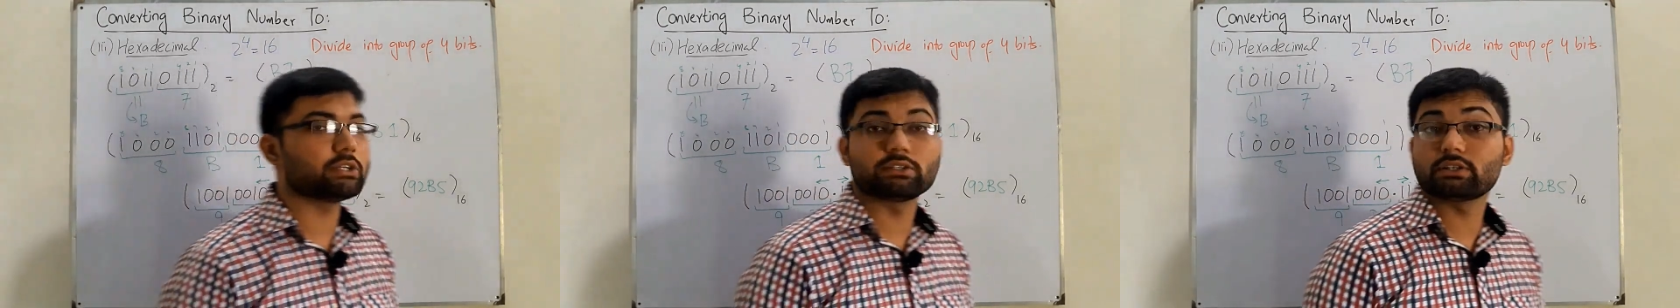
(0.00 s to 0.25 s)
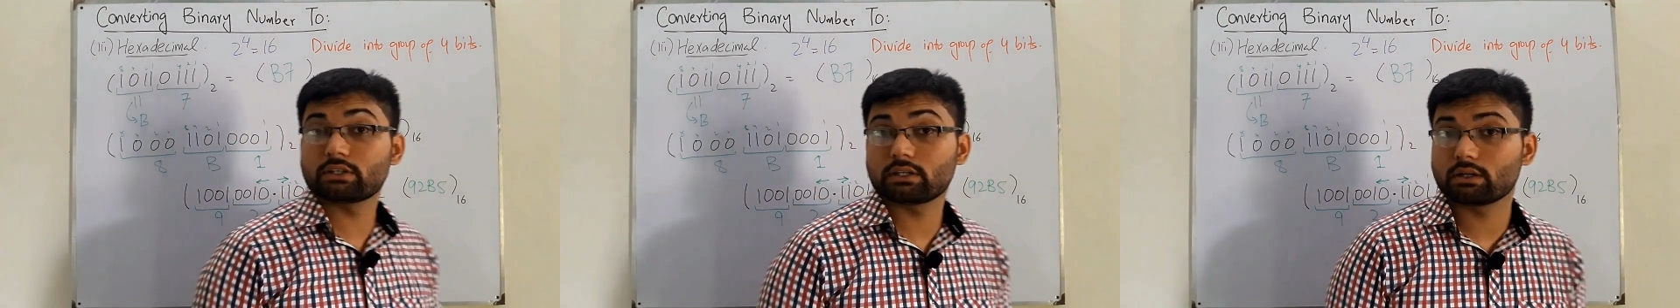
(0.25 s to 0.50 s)
These,
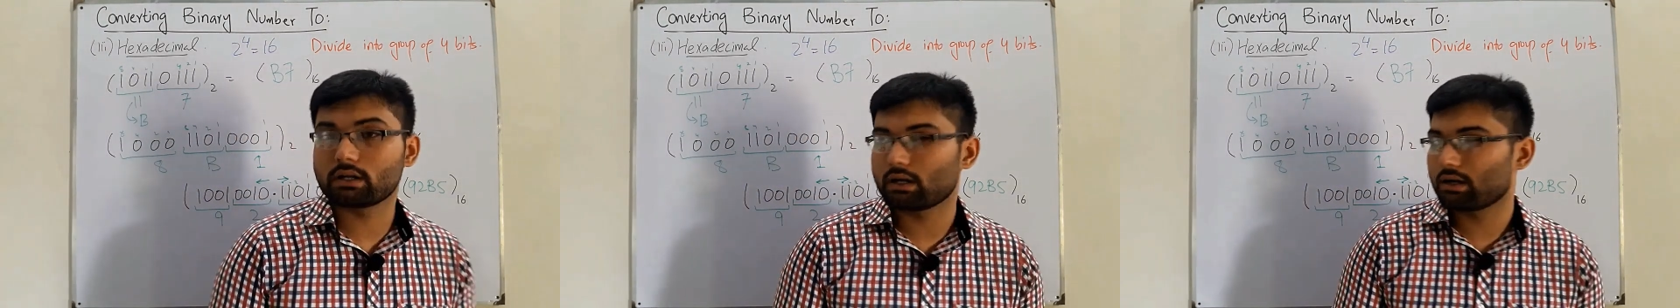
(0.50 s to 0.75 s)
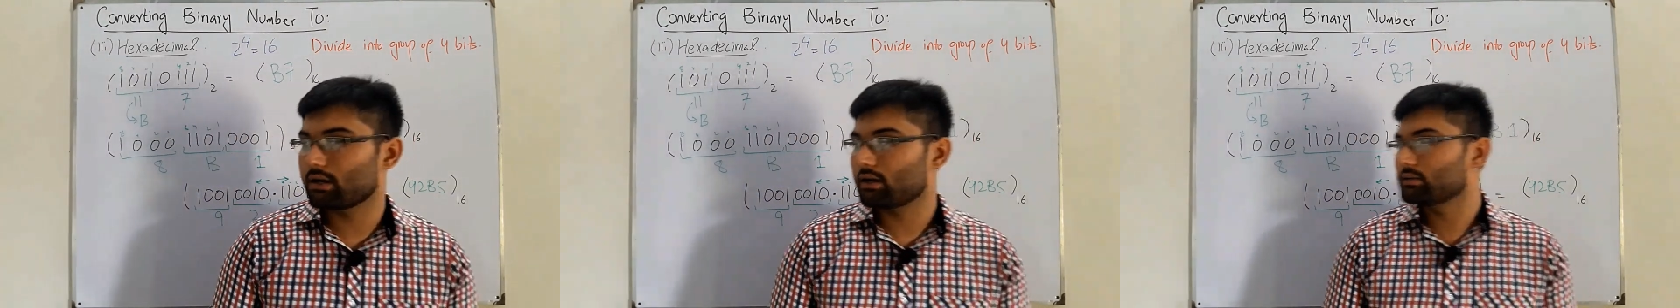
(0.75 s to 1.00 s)
is,
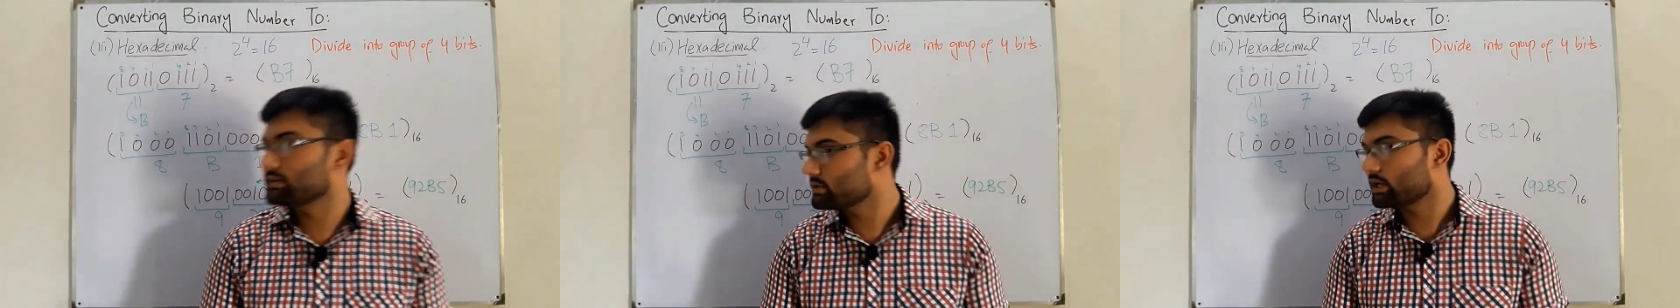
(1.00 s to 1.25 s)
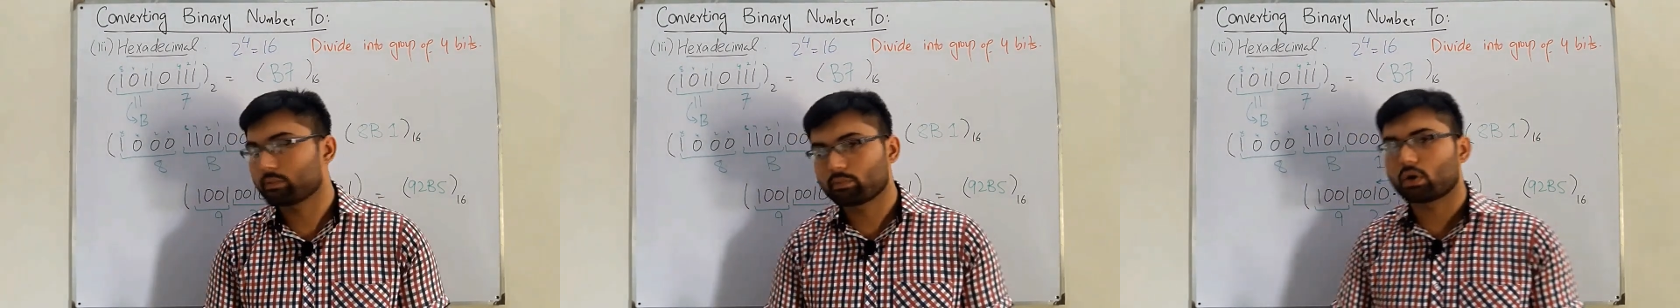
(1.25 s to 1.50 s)
uh, these
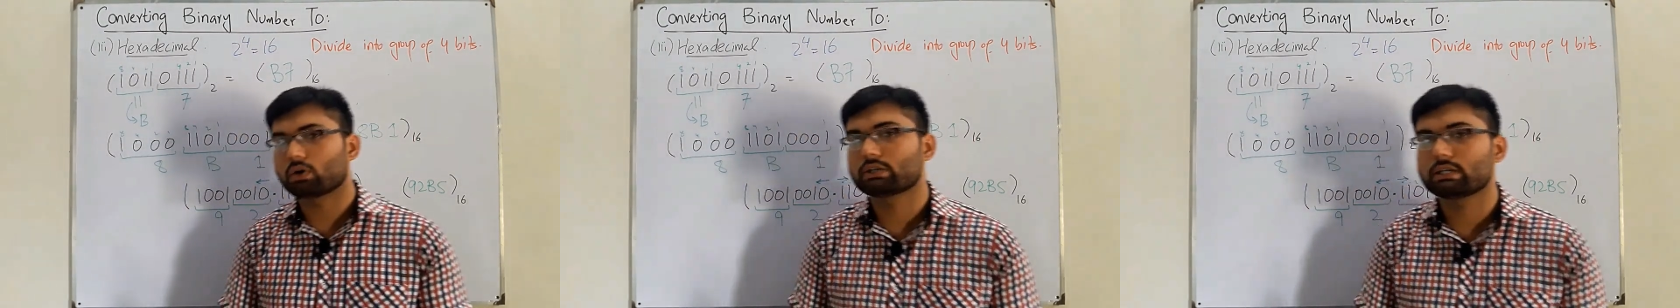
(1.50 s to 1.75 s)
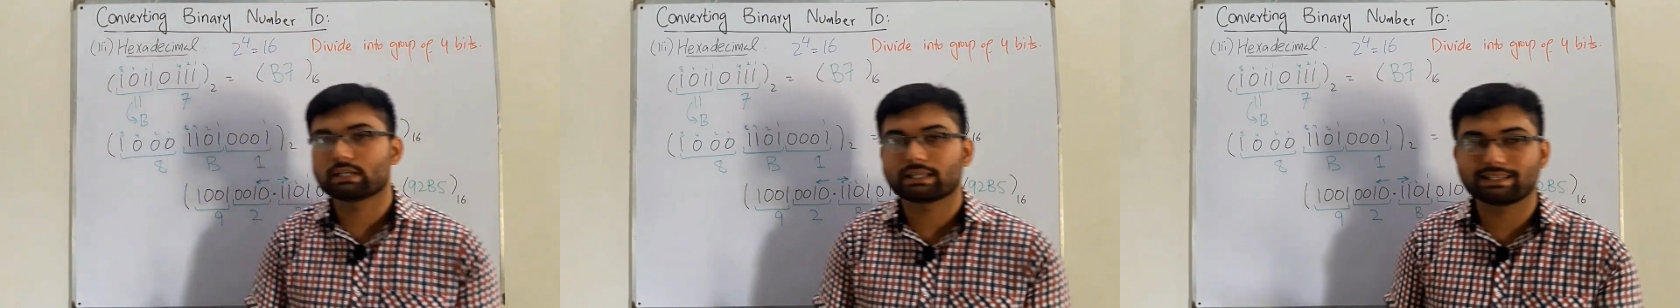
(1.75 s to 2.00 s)
are
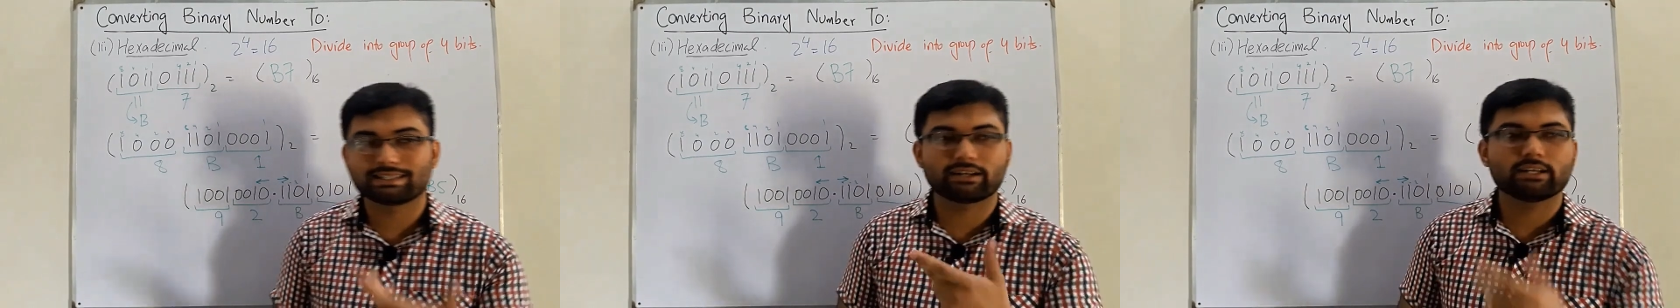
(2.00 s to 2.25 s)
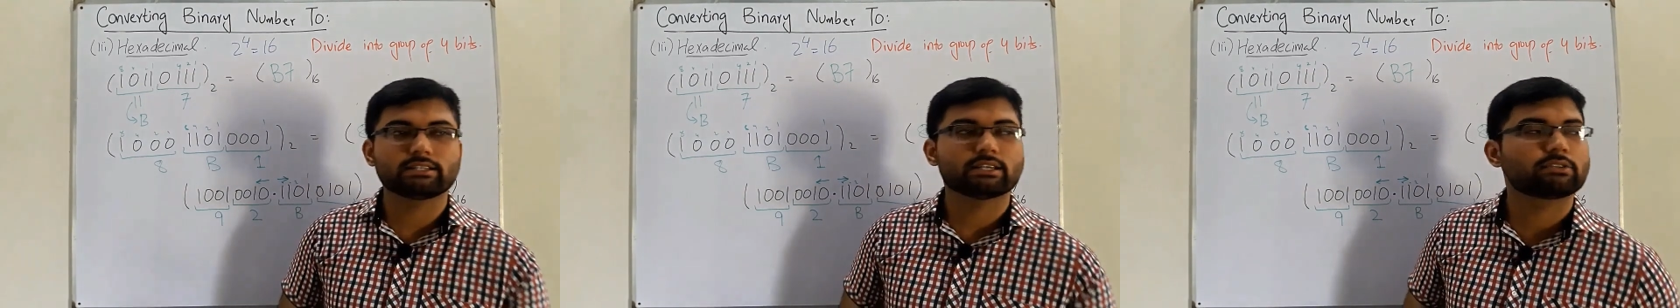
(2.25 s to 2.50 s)
important and these are
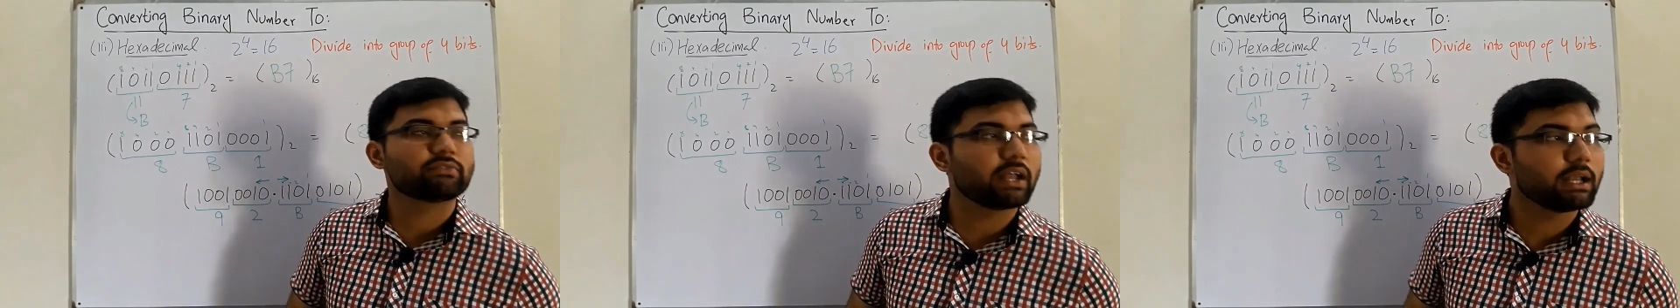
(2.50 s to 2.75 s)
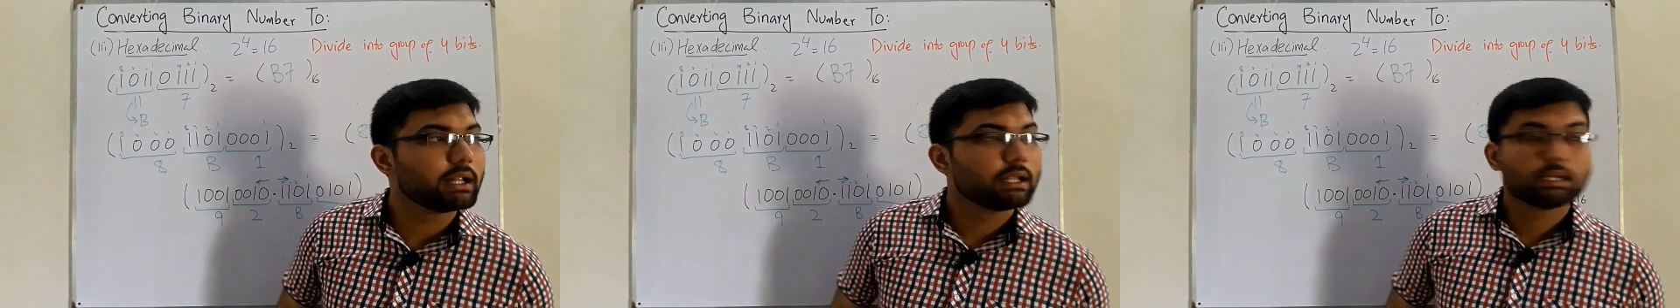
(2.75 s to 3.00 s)
easy as well.